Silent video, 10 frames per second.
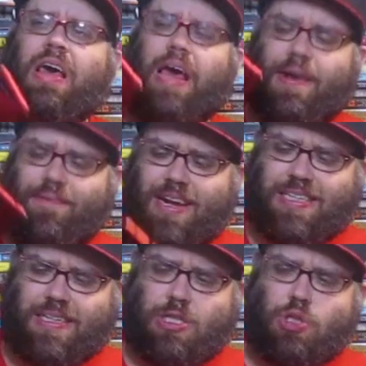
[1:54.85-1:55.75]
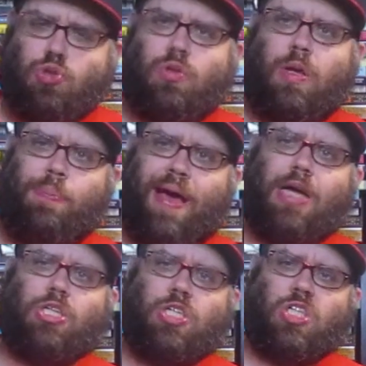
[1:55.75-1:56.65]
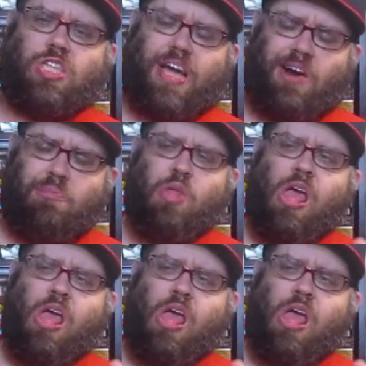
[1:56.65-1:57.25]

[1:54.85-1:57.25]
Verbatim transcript: and wrestling is truly a passion is there.